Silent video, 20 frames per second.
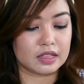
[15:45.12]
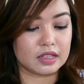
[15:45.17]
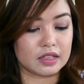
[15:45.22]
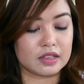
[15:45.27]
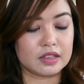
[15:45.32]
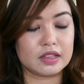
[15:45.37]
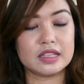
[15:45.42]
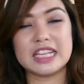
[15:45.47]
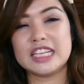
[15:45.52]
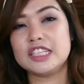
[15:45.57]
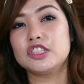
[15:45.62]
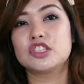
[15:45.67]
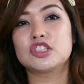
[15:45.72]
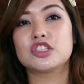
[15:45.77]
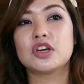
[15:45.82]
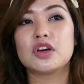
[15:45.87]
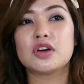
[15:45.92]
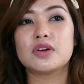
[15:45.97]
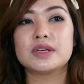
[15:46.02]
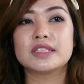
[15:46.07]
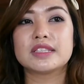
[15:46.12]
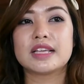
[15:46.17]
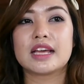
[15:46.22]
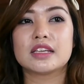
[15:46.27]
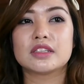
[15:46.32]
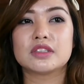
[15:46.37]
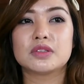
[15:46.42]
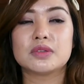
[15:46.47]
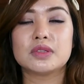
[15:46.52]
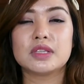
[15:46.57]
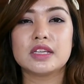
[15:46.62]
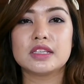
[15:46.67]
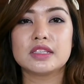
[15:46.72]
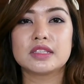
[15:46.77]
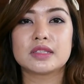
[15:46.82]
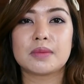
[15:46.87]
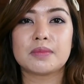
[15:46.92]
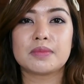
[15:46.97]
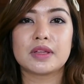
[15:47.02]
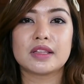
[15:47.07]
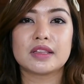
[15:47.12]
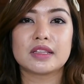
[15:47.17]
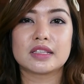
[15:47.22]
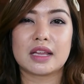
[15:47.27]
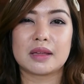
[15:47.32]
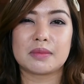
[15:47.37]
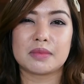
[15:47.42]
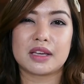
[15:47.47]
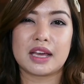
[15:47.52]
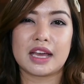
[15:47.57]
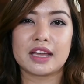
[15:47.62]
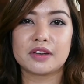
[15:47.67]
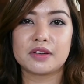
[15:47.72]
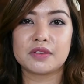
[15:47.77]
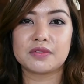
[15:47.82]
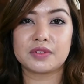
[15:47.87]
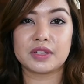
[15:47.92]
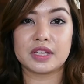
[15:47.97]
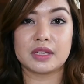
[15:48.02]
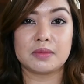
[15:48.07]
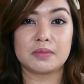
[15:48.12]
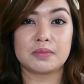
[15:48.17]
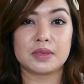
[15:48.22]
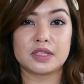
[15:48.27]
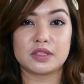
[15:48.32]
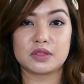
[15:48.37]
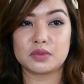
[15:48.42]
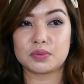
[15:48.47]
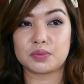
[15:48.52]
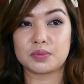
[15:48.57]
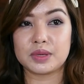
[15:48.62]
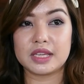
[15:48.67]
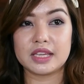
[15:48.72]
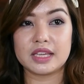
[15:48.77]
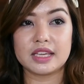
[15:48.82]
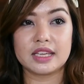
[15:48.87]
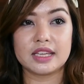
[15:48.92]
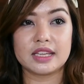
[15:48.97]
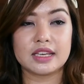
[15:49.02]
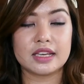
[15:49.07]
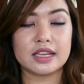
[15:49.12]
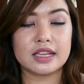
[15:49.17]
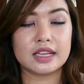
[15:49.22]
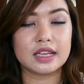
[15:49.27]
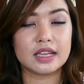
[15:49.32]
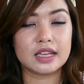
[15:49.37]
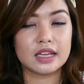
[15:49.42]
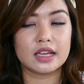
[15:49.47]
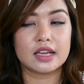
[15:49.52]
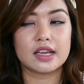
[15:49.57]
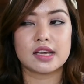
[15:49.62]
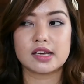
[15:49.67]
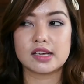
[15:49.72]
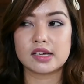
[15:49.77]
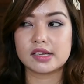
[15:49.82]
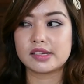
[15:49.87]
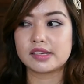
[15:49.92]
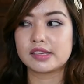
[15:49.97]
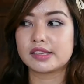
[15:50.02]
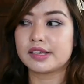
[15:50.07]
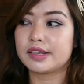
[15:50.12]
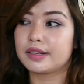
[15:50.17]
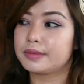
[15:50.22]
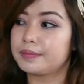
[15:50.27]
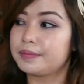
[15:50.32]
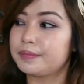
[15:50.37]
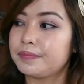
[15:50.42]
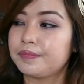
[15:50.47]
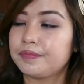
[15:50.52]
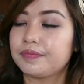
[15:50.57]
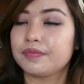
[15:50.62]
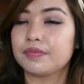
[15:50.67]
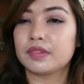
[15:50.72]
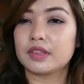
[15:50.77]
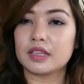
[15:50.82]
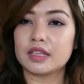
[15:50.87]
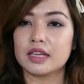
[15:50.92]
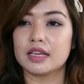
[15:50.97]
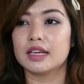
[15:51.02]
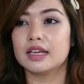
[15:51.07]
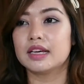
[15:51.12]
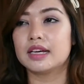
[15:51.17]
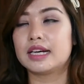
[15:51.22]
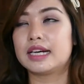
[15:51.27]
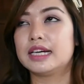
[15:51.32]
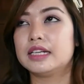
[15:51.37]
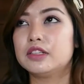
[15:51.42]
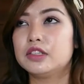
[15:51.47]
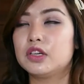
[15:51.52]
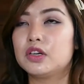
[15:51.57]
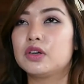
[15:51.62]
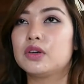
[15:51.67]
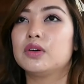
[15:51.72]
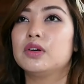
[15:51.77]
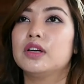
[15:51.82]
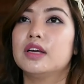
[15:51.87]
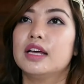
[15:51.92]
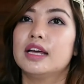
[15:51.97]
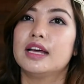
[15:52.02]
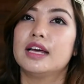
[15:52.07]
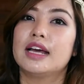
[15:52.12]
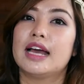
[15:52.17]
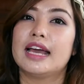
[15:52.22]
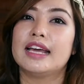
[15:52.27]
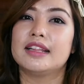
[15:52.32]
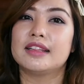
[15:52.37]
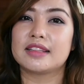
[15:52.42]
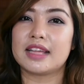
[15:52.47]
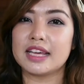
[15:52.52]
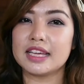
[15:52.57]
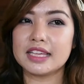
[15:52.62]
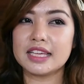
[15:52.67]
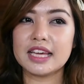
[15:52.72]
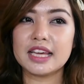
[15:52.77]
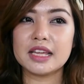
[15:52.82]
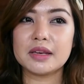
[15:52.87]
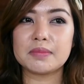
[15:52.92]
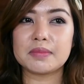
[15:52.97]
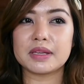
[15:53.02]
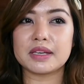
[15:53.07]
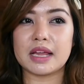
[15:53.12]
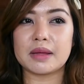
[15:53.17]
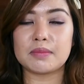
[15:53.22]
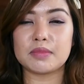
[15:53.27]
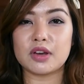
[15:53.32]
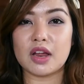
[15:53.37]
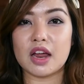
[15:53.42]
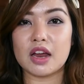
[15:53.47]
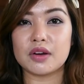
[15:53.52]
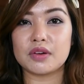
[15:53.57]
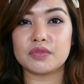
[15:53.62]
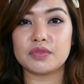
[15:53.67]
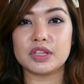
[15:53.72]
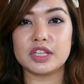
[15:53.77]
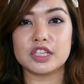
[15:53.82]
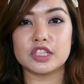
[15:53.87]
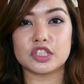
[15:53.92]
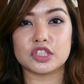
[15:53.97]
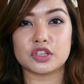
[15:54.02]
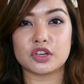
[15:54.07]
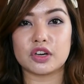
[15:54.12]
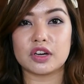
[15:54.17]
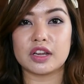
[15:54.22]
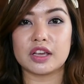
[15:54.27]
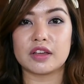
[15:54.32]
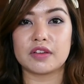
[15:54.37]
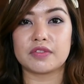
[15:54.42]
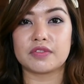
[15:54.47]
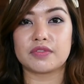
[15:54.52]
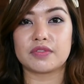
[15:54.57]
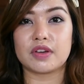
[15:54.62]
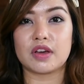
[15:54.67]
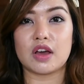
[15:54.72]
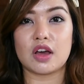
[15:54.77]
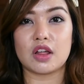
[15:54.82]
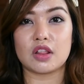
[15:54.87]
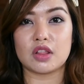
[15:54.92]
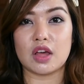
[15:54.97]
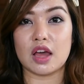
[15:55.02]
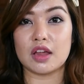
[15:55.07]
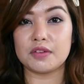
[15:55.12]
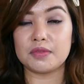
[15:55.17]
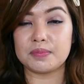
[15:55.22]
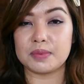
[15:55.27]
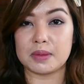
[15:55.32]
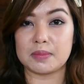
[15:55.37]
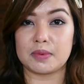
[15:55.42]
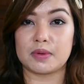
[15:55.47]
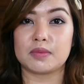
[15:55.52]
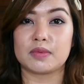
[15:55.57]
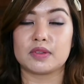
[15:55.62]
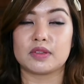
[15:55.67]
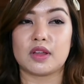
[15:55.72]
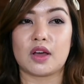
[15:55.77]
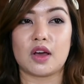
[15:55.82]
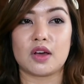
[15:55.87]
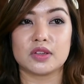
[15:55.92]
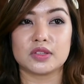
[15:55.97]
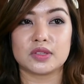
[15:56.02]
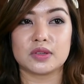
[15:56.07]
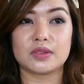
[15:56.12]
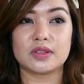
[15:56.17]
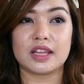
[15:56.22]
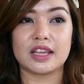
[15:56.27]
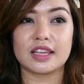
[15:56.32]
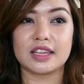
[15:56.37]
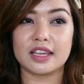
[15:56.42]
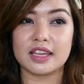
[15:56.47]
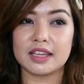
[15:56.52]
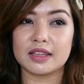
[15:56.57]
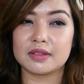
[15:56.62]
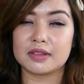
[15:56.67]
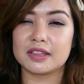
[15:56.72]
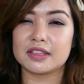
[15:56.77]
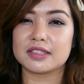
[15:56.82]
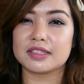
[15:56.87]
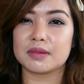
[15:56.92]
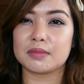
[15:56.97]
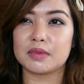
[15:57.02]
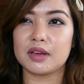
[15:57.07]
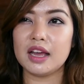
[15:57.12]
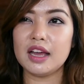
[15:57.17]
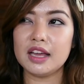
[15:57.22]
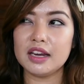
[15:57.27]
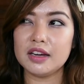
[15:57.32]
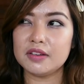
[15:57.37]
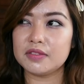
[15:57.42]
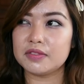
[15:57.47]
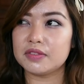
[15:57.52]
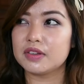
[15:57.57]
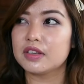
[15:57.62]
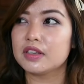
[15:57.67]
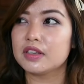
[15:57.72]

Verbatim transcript: the next show is actually something that I'm kind of in between um, I don't know I like it but I'm not really sure if a lot of people would also like it because I'm kind of